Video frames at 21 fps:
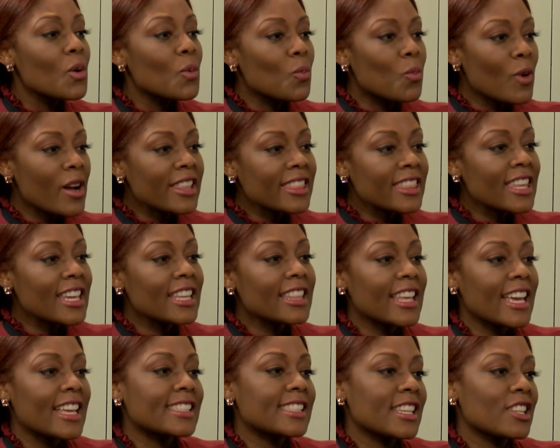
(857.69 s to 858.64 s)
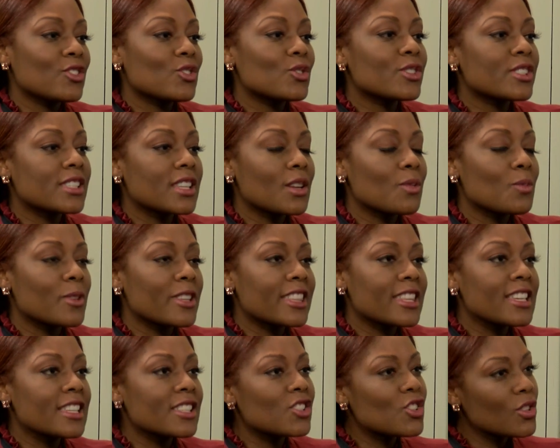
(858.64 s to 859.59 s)
One thing that's interesting with
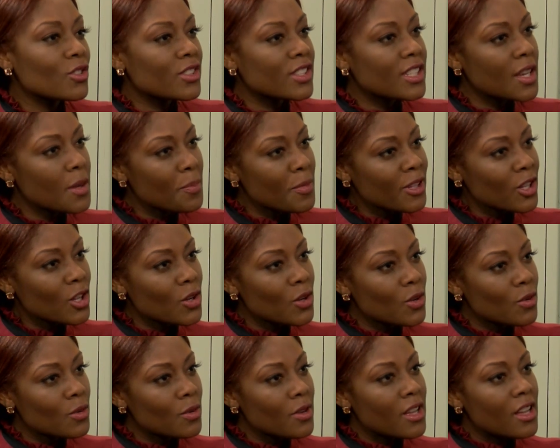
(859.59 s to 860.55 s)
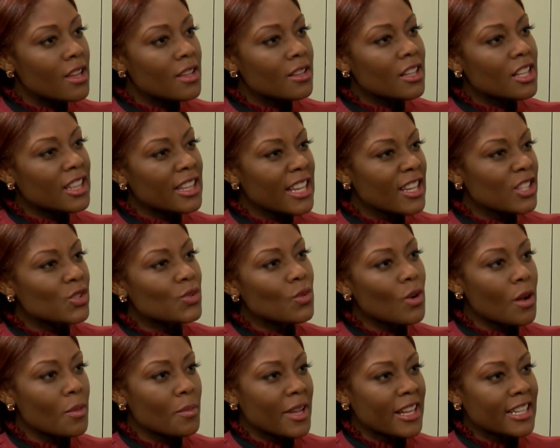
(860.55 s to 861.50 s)
this, your typical
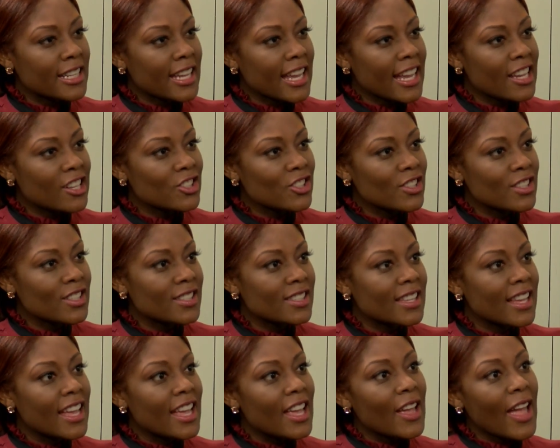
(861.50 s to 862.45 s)
cholesterol medications,